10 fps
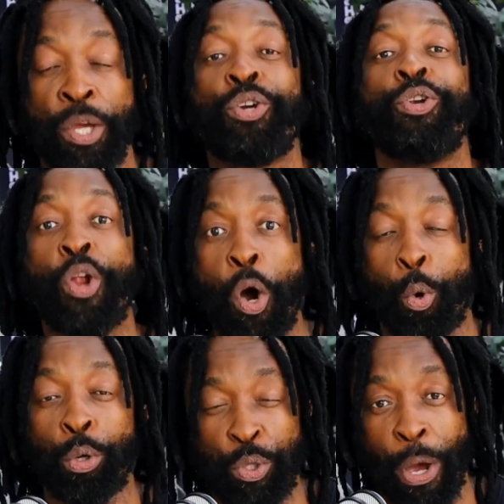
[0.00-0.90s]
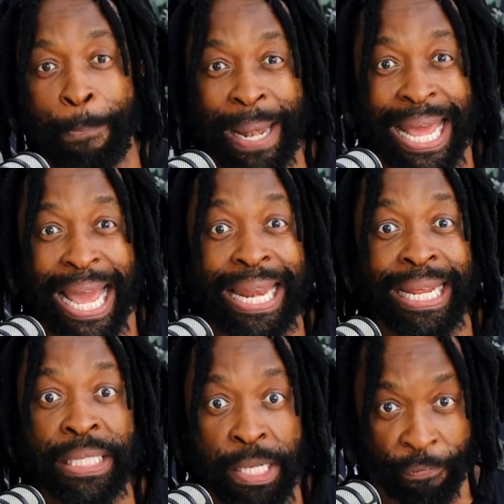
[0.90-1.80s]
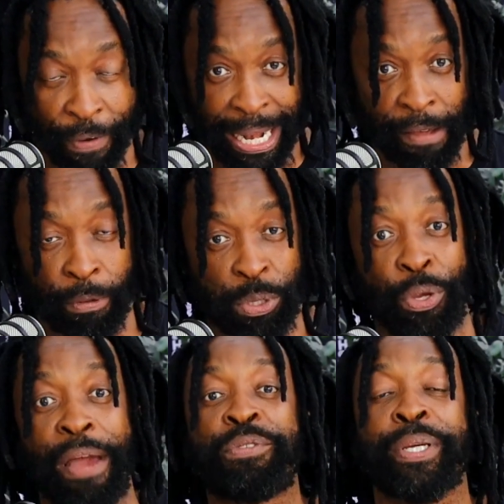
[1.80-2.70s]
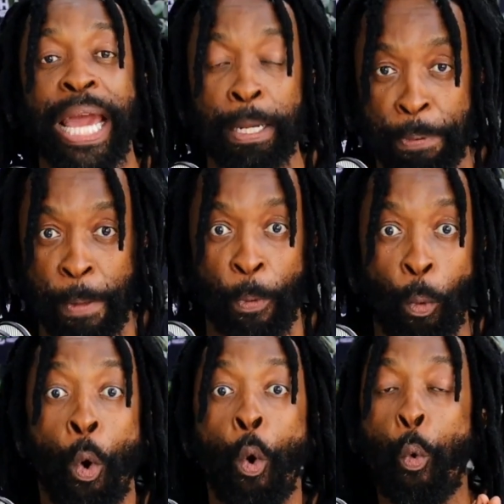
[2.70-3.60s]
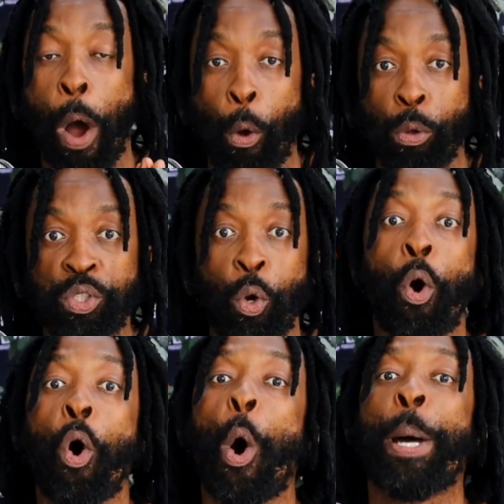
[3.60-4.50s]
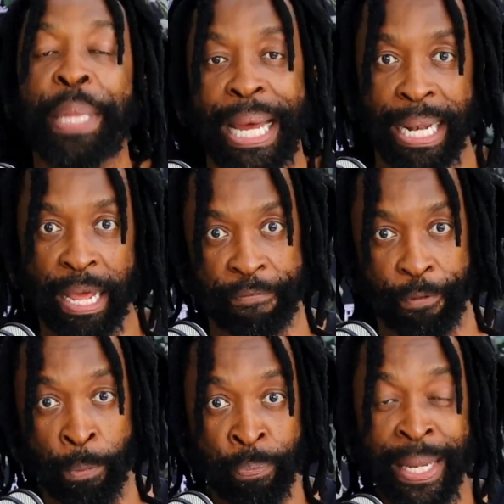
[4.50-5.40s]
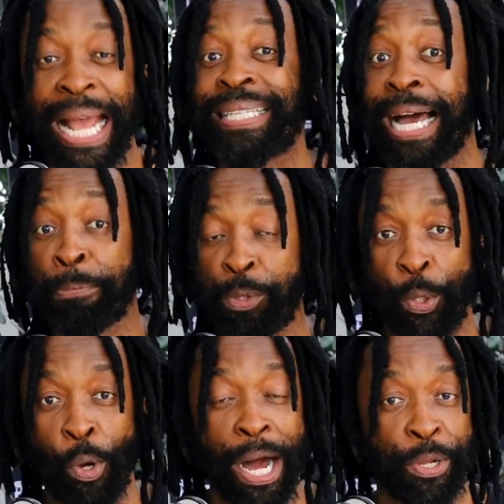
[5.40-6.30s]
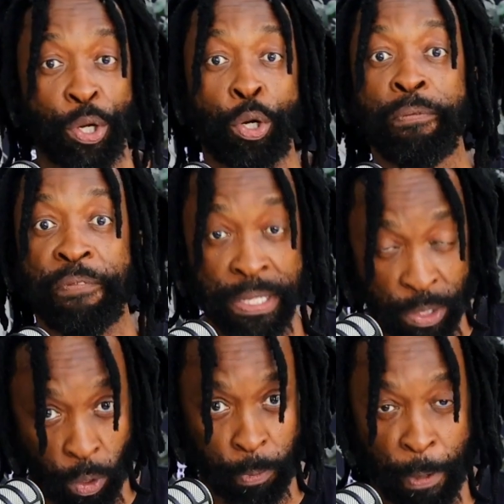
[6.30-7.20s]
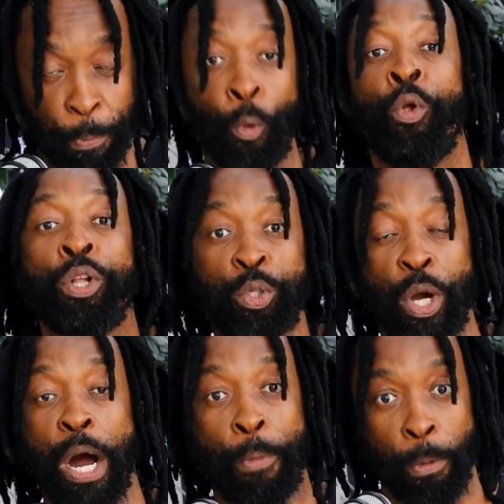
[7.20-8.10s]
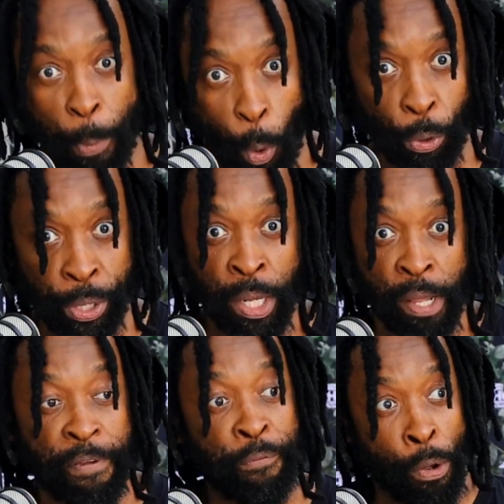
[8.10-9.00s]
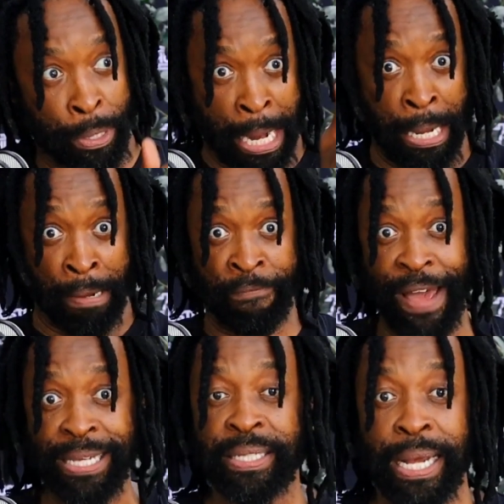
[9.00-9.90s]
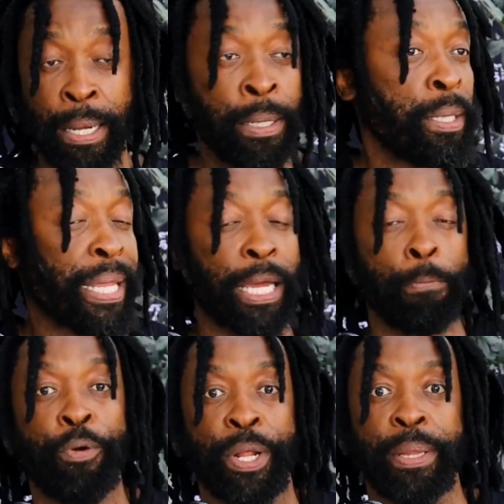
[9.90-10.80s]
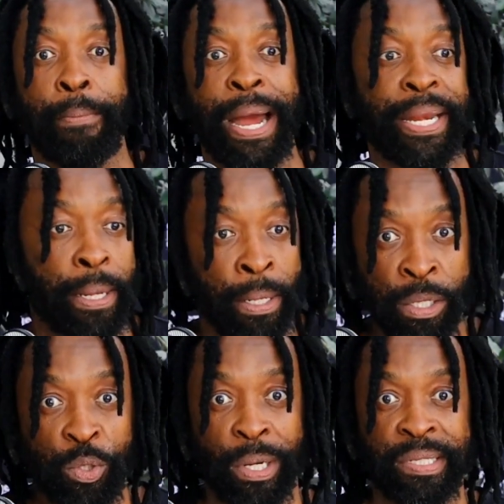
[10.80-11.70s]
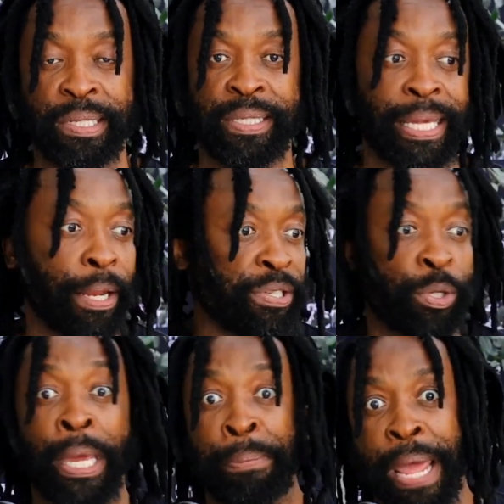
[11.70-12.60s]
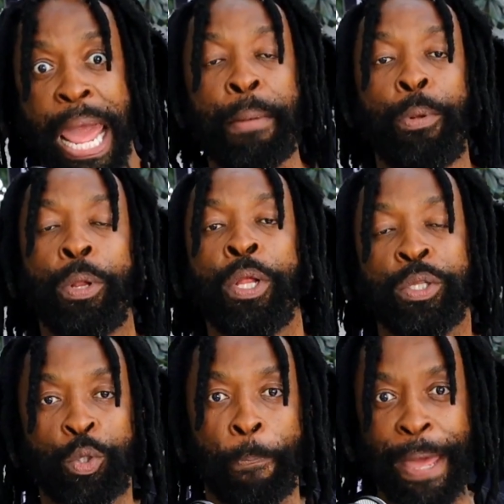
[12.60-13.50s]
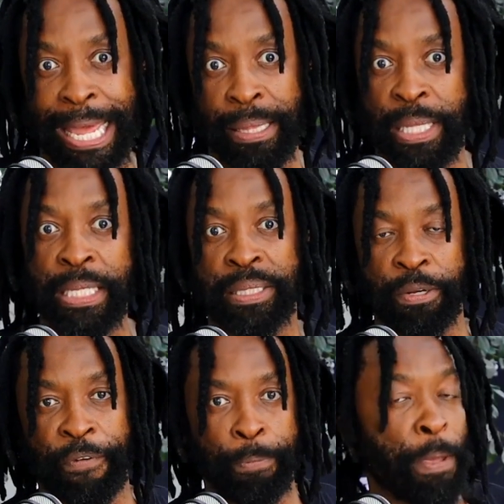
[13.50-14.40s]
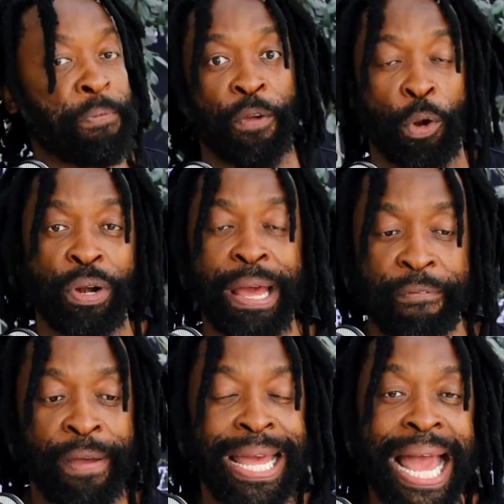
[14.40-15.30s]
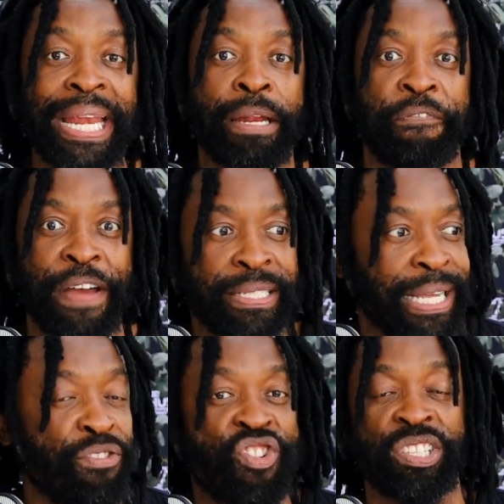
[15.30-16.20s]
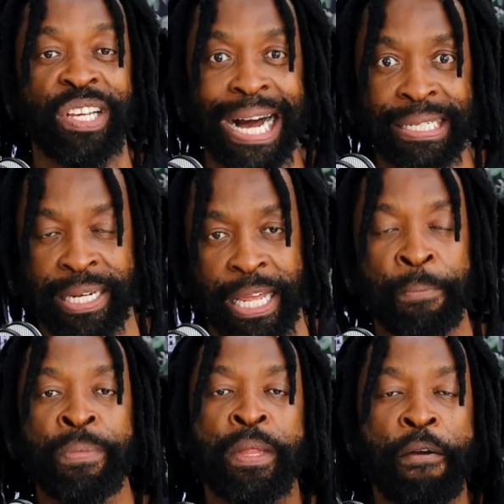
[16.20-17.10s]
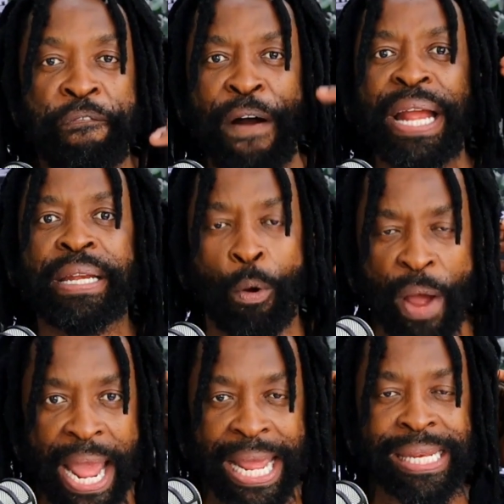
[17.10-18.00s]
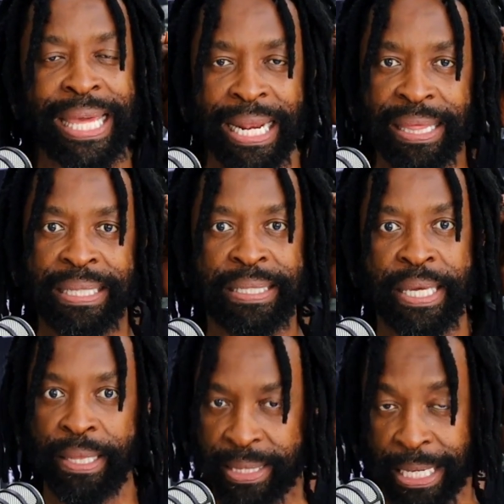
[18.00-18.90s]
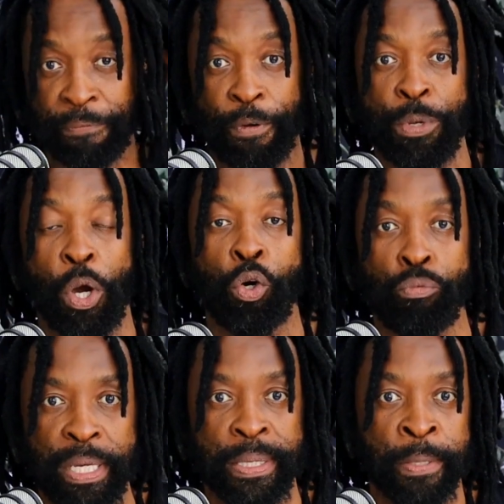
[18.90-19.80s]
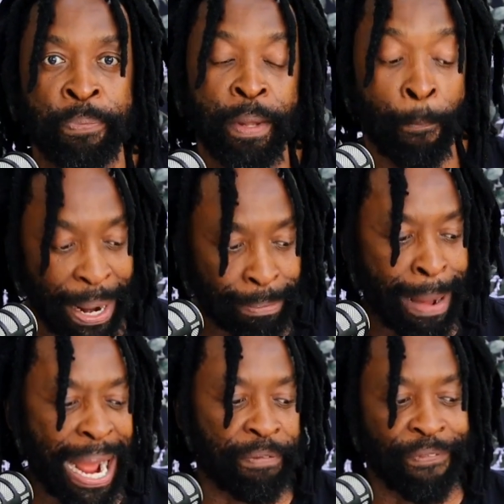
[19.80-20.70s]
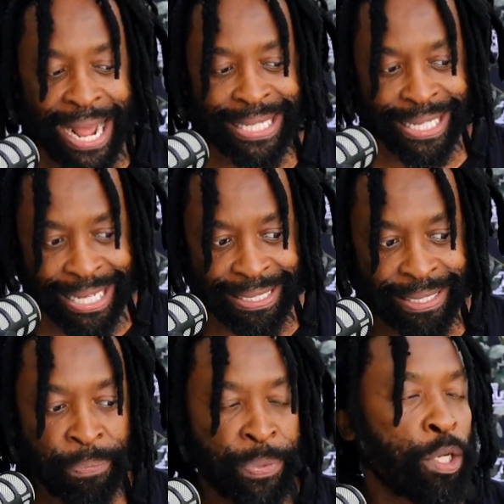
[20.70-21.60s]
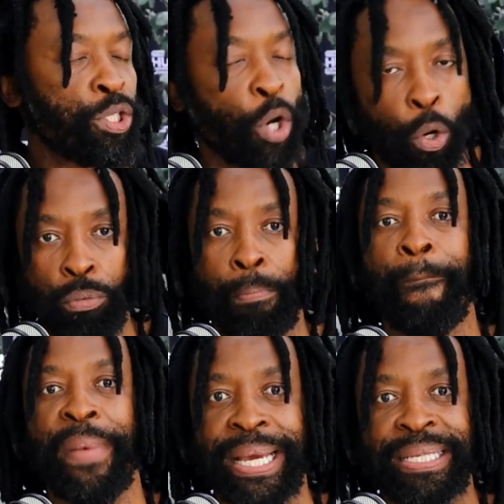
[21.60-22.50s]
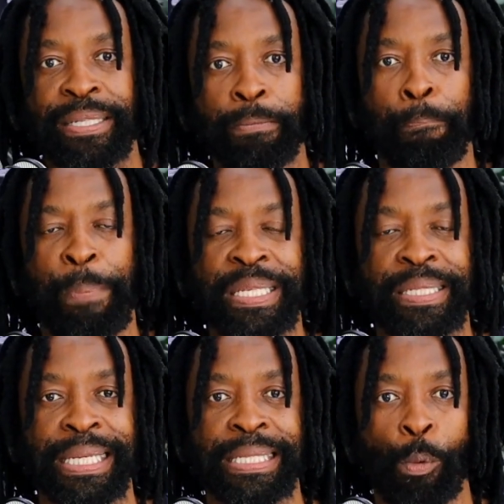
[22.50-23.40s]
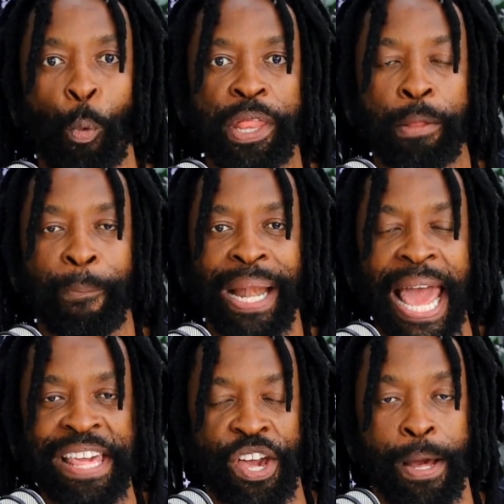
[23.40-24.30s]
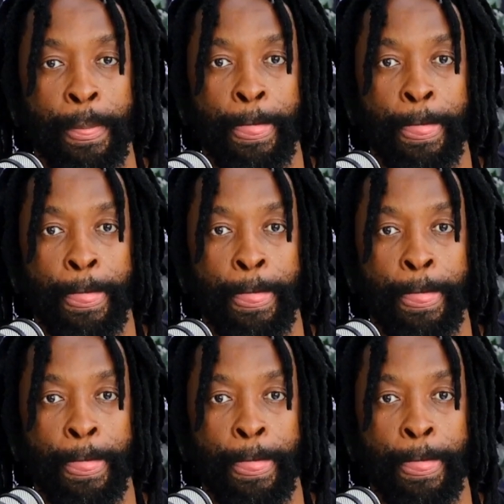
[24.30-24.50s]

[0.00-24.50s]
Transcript: You know what you are playing at a different level. So you have to get people who are also on that level. It's up to you. How do you convince those people to come on board? If you've got an investor, they can put in the money to assist the career so you can be able to pay these different people. If you don't have an investor, you're just hustling, find a way in getting that skill set from your homies. But my advice is, don't mix business with pleasure.